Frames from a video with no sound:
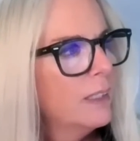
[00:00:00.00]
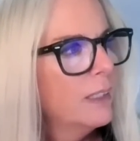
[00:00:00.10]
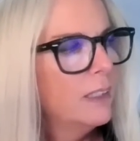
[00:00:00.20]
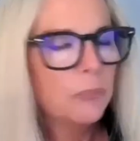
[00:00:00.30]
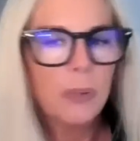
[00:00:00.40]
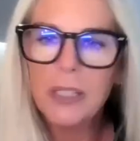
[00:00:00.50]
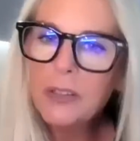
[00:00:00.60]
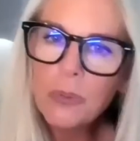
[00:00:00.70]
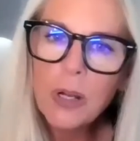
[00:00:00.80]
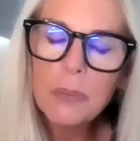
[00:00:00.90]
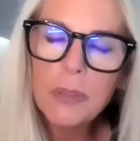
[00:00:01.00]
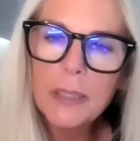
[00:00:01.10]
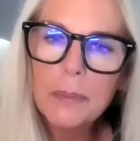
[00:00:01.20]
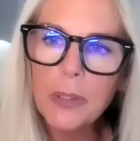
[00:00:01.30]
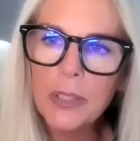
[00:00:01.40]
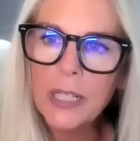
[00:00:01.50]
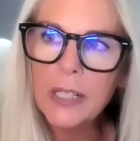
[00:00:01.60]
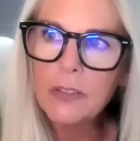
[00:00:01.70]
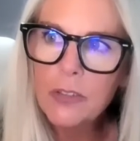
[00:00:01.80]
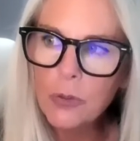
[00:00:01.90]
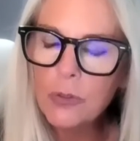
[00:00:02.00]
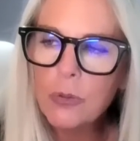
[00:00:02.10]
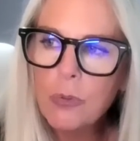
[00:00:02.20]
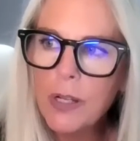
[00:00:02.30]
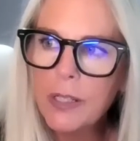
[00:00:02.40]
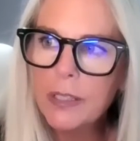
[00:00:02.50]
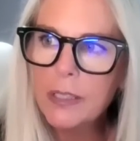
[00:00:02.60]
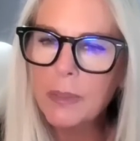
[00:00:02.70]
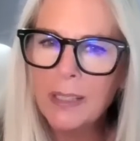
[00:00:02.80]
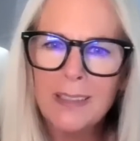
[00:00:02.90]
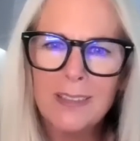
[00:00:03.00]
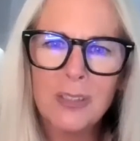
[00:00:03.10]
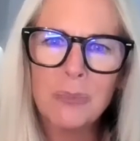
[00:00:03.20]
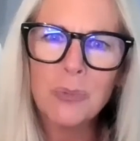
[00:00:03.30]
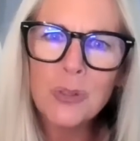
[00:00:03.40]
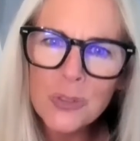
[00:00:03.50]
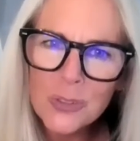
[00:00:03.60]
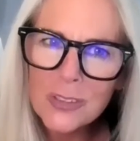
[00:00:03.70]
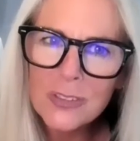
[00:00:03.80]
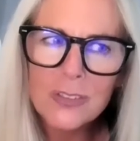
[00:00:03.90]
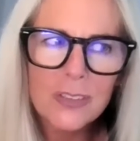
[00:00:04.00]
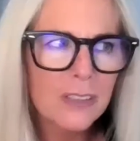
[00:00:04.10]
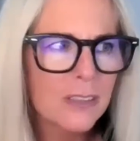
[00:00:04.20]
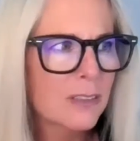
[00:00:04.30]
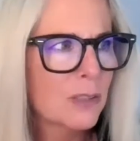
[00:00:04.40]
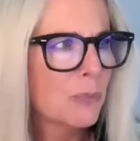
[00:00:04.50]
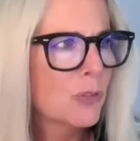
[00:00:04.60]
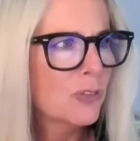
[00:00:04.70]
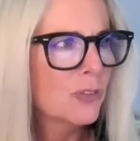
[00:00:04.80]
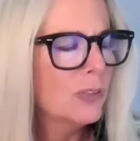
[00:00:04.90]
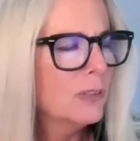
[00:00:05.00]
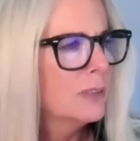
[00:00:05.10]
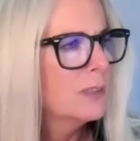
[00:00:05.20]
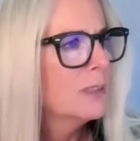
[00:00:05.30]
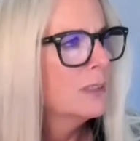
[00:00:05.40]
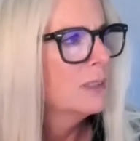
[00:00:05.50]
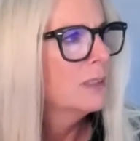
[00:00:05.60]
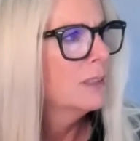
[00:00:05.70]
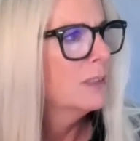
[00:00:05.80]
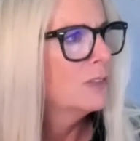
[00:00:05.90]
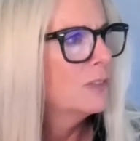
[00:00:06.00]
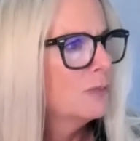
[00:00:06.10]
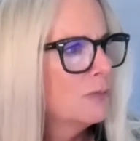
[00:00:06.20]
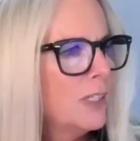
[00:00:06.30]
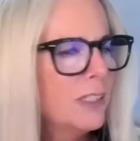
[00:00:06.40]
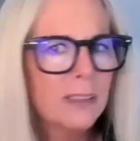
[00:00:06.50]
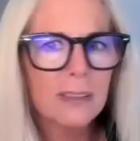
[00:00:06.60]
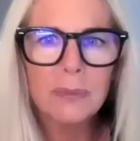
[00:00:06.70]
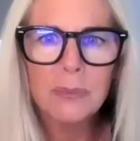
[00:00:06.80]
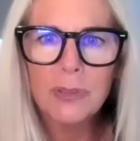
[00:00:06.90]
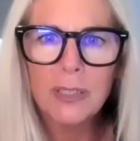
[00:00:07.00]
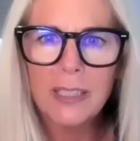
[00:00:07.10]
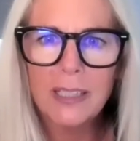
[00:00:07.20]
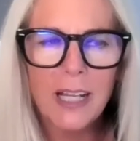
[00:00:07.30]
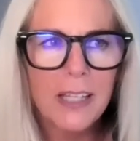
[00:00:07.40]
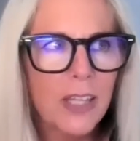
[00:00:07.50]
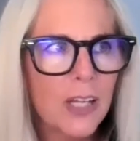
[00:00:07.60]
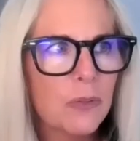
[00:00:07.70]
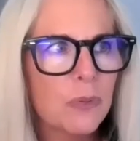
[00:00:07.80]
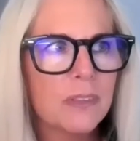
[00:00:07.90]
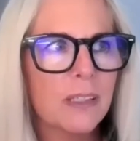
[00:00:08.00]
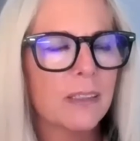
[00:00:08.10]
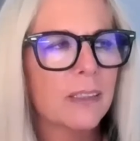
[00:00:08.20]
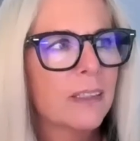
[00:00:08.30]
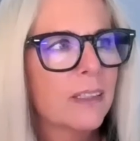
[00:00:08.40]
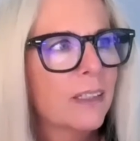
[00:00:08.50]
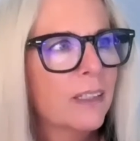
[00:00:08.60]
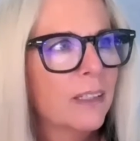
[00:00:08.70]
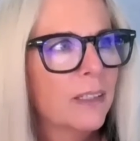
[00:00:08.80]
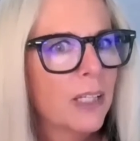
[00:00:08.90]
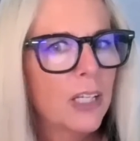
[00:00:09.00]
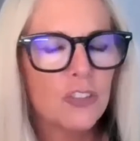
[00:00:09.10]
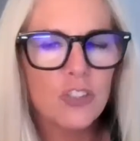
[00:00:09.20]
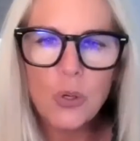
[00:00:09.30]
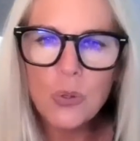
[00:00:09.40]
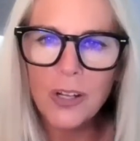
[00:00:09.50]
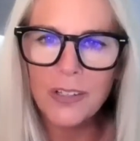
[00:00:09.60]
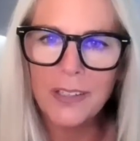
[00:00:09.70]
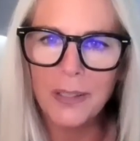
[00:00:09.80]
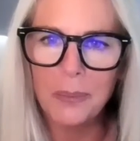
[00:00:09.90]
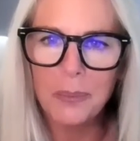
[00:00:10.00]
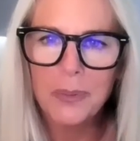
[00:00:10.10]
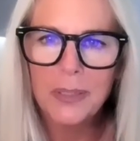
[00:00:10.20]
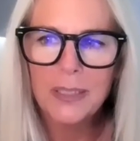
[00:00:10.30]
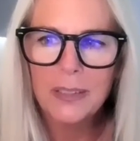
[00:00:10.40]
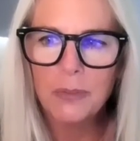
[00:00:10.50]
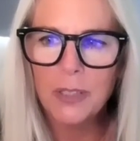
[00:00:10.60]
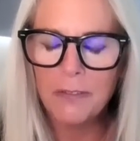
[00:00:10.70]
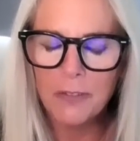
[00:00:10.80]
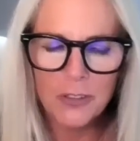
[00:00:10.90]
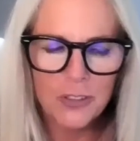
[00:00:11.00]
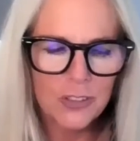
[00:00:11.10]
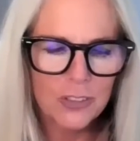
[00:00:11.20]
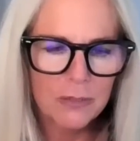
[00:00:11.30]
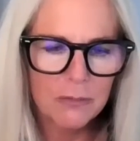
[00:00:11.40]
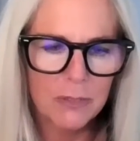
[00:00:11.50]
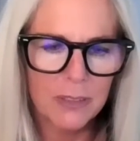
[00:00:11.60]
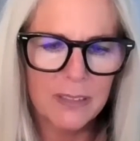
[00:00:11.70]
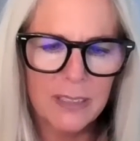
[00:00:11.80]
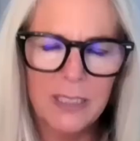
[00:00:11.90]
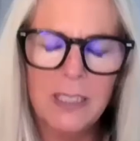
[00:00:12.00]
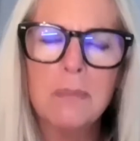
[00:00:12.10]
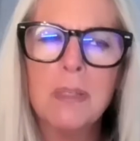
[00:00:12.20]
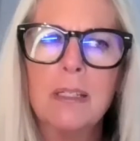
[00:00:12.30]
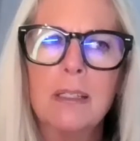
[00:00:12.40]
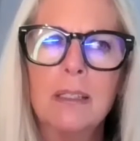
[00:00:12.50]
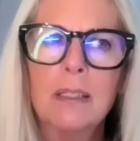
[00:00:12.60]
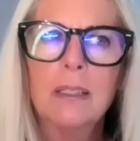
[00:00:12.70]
He's playing the wrong playbook, and I don't know why and his commercial, did you see his commercial? his running, like, I thought it was a joke on him. When I first was seeing it, I'm like,